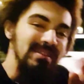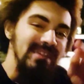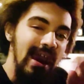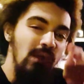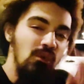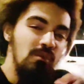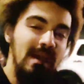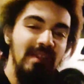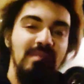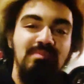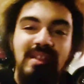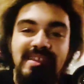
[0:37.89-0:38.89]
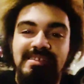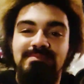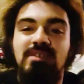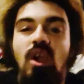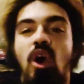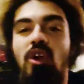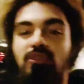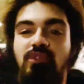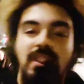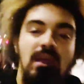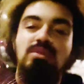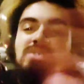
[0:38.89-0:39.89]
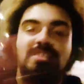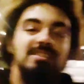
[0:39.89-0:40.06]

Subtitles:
but now we're about to play some cards. Now we're